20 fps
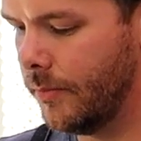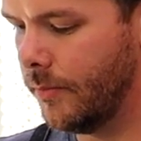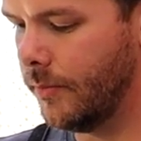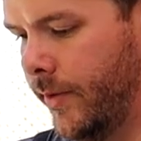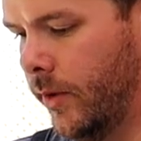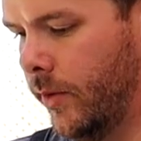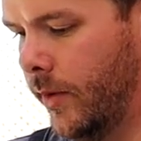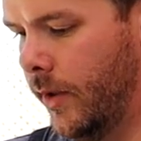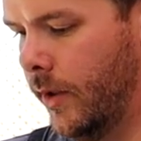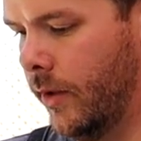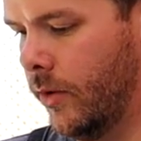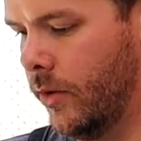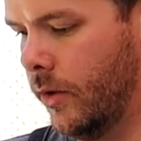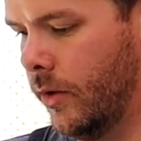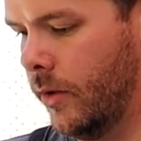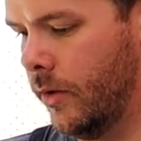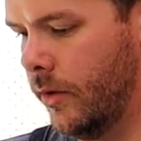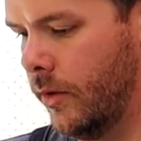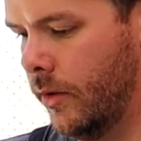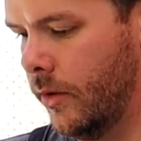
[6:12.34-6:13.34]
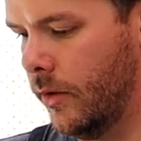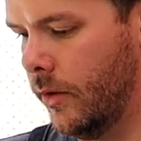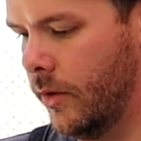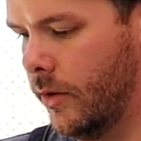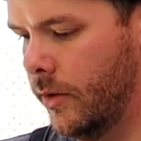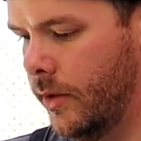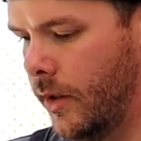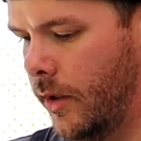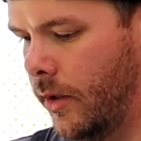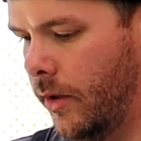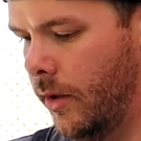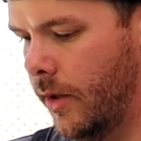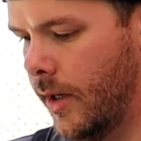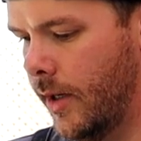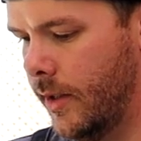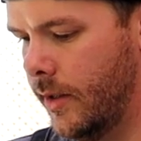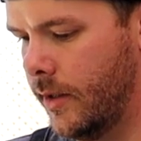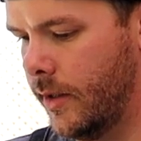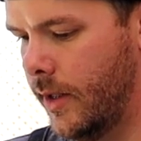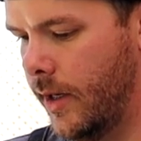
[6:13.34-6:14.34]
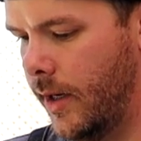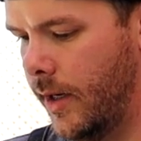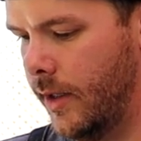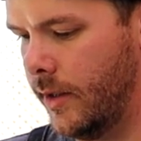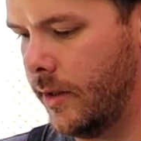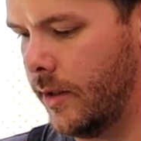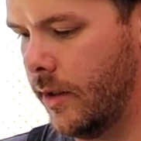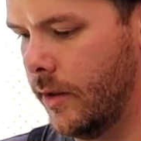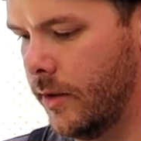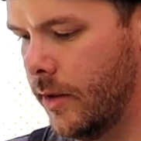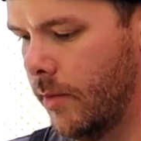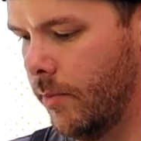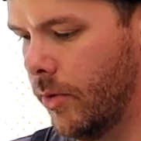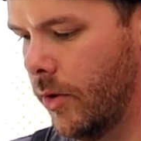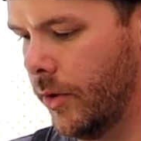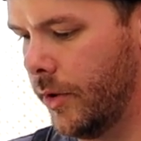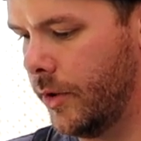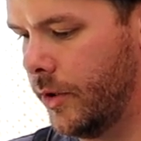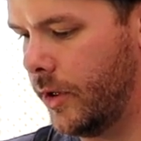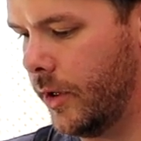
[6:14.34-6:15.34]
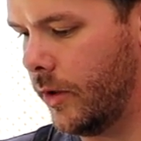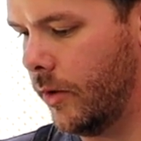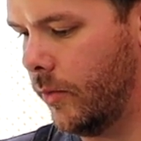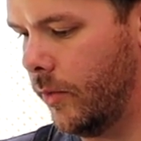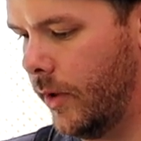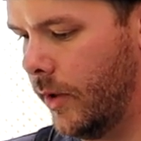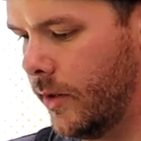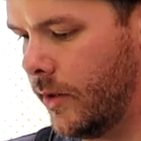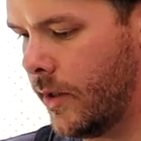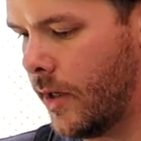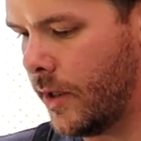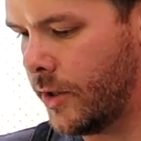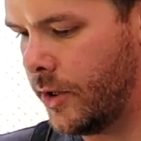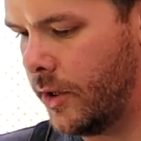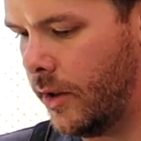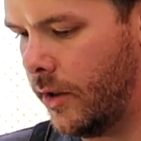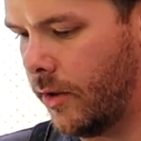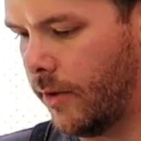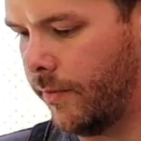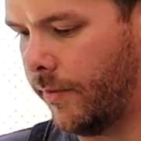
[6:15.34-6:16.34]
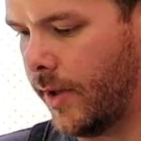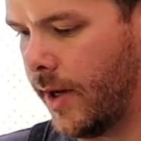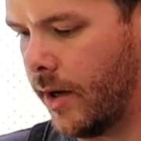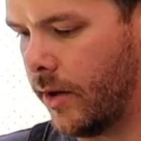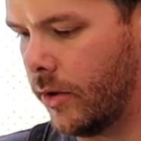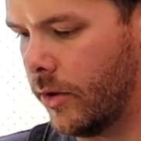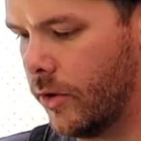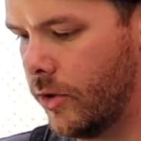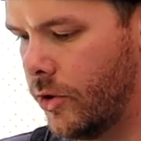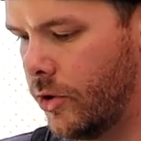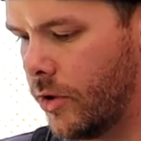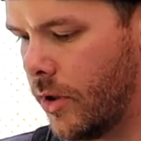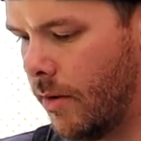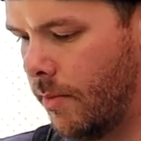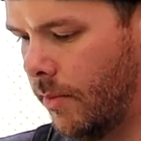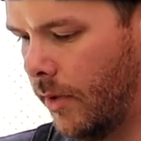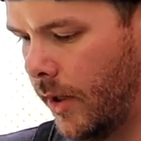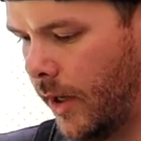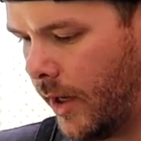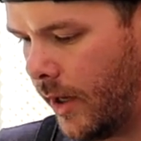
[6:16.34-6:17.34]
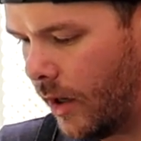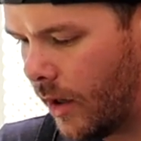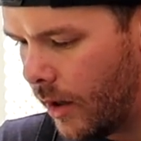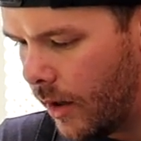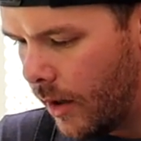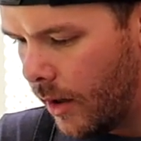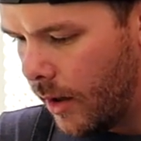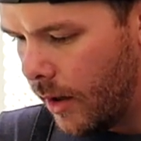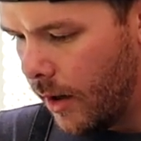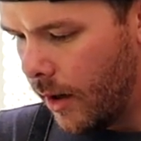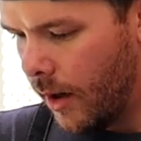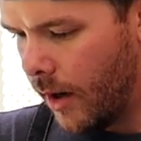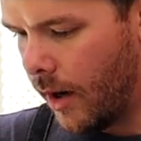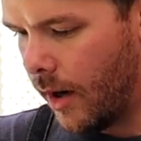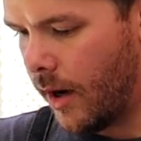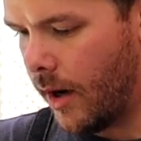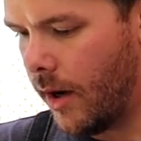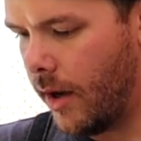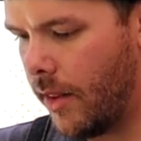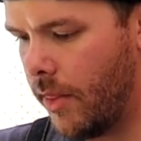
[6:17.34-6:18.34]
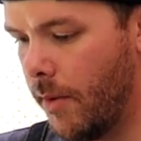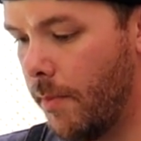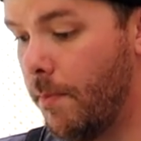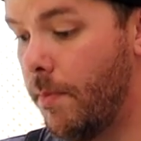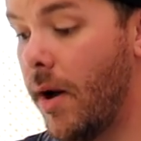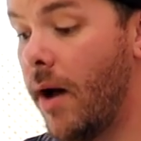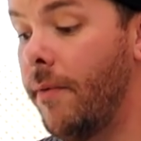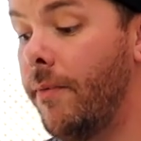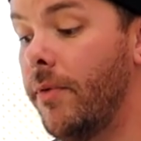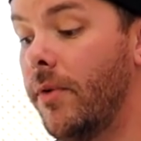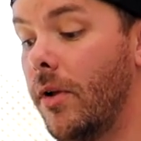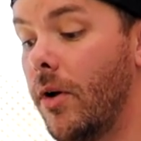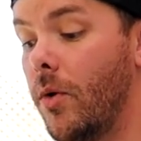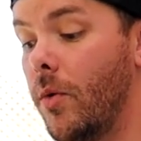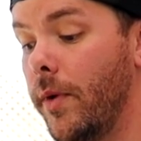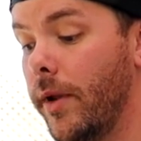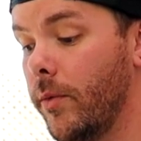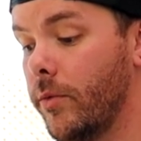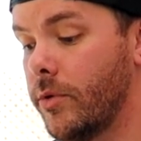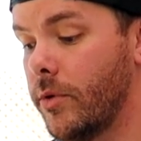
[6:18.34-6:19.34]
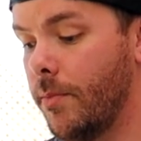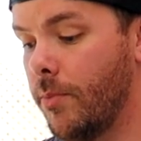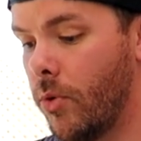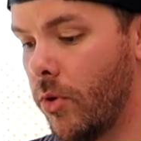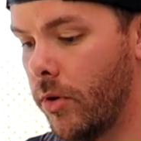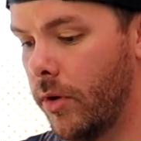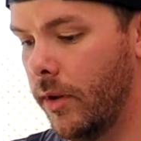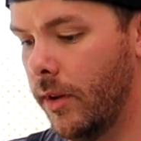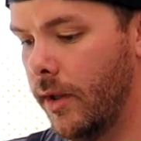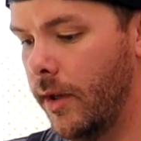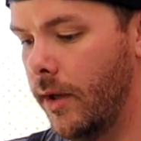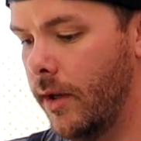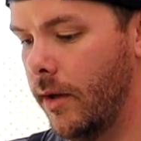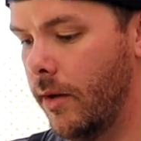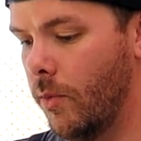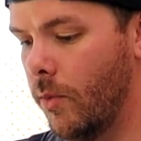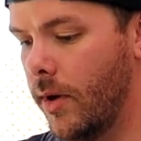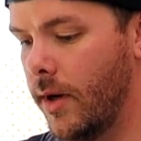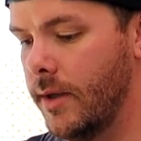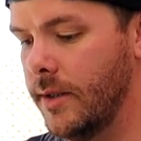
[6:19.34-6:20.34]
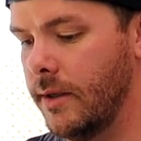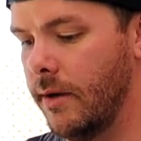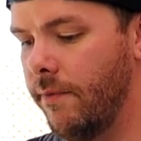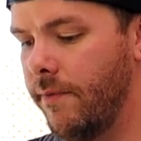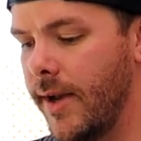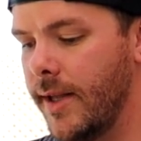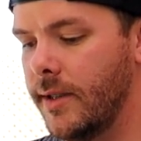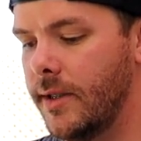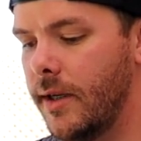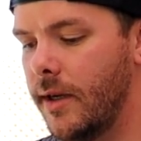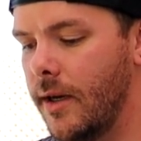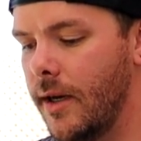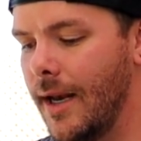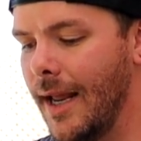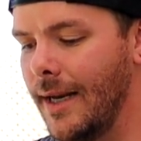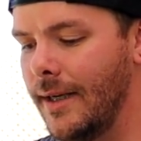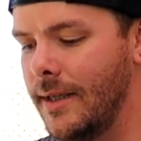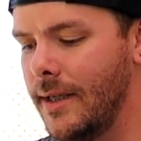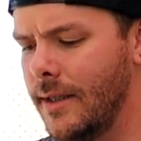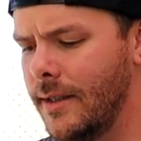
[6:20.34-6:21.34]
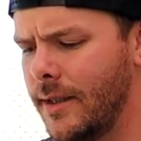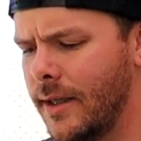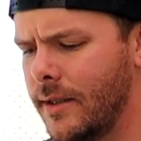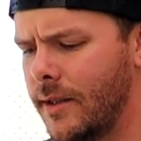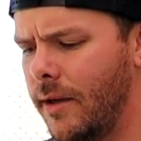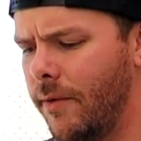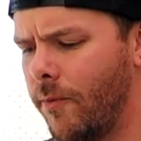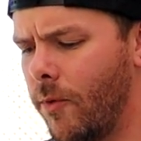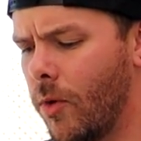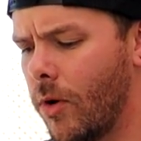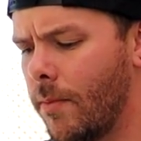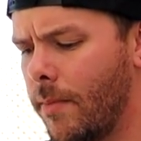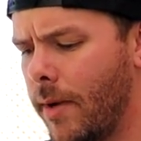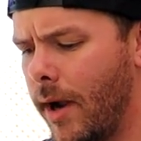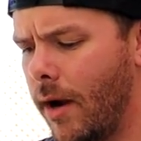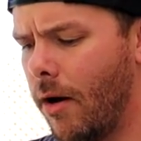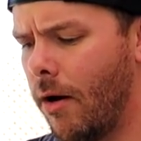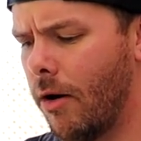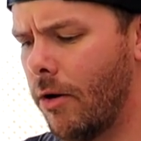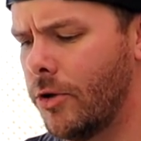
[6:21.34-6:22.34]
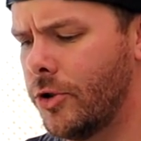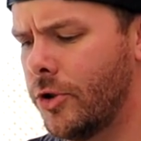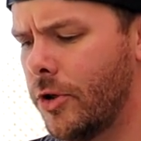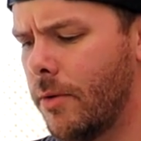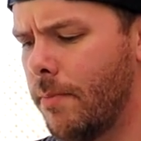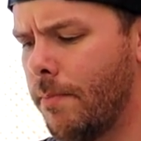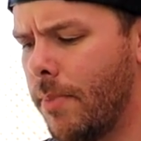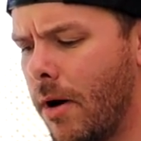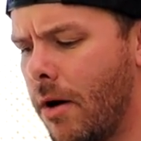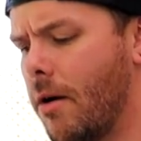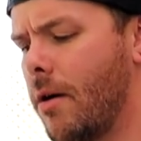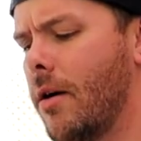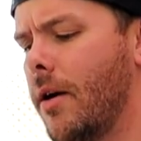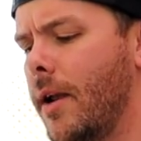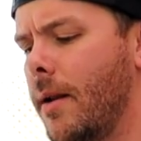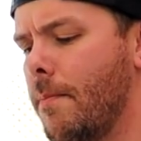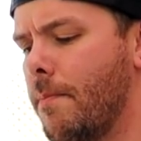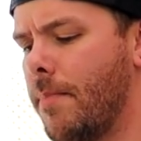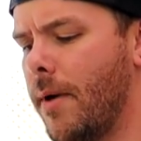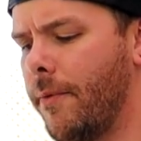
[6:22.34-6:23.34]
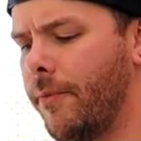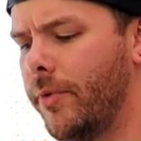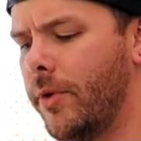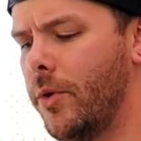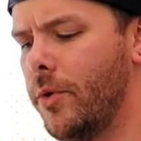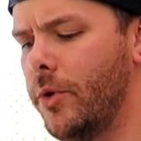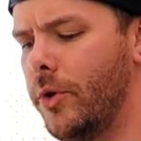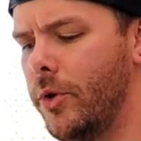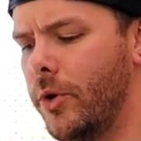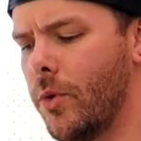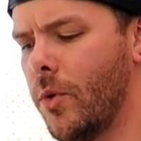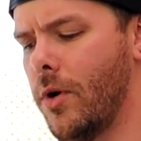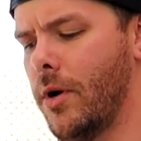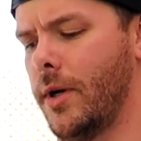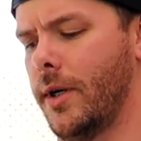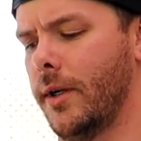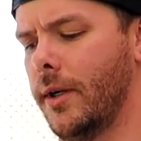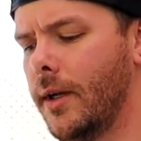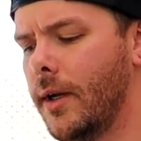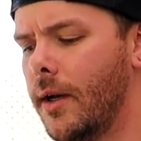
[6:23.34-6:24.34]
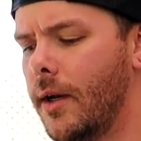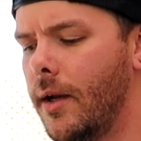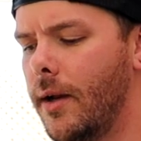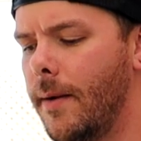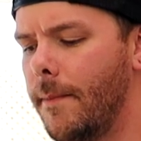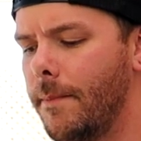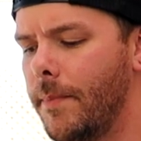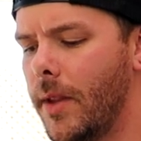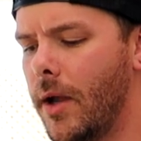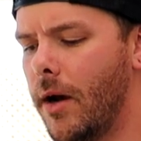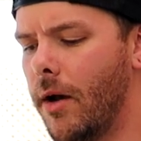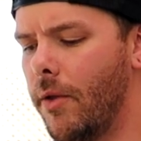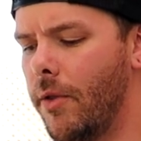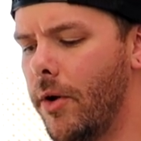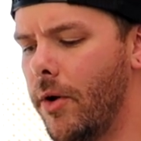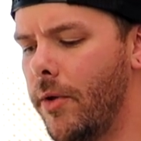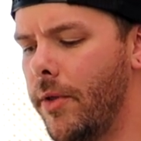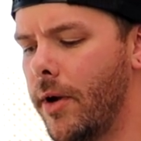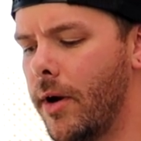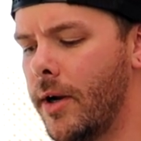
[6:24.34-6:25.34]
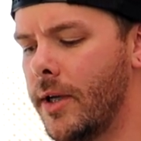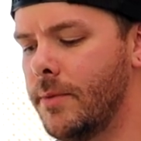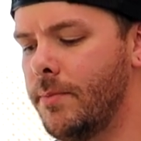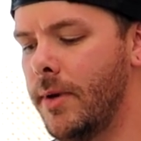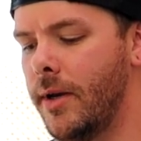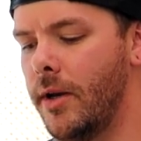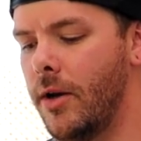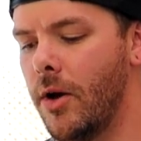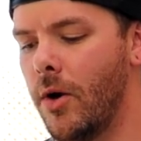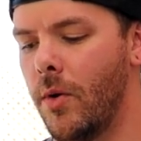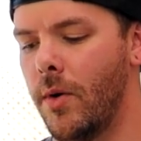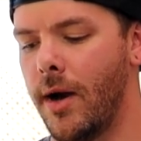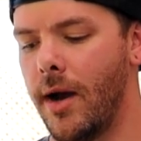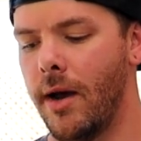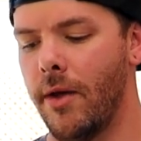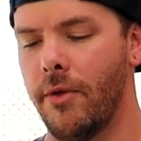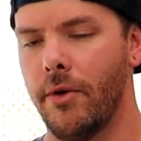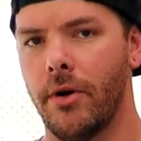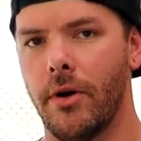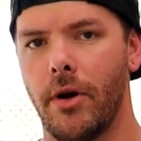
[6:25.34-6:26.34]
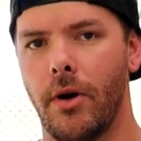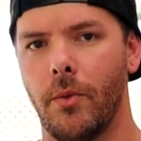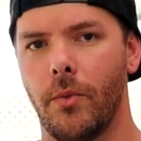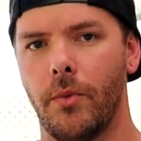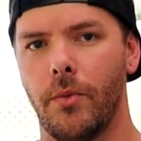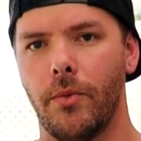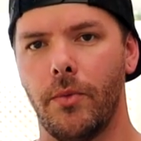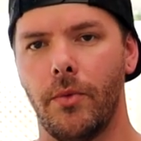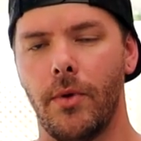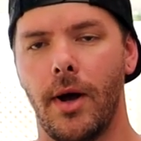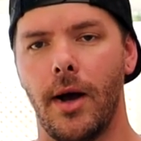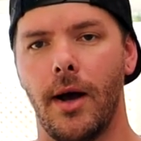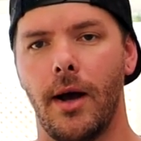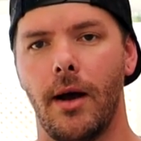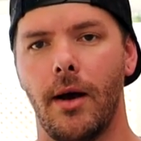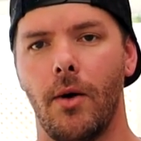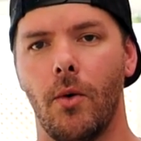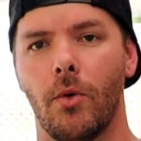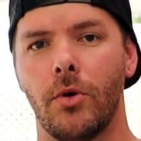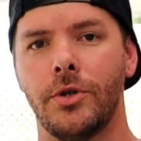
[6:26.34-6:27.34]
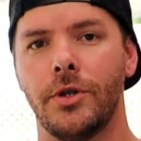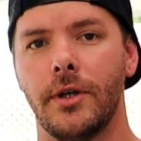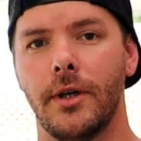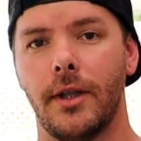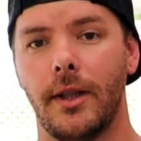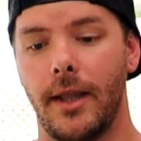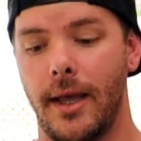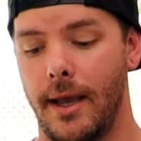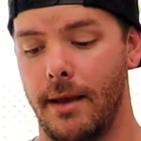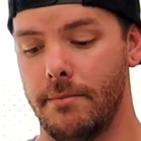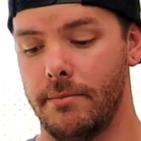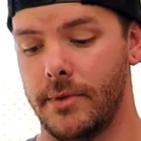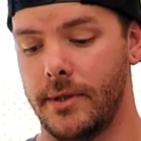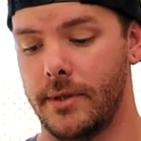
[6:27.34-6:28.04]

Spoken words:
Following cuisine of the United States and his unbroken chicken wing section, or flat or drumlet. The buffalo wing reportedly was invented in 1964 by Arthur Barr in Buffalo, New York, although there has been no other origin claims.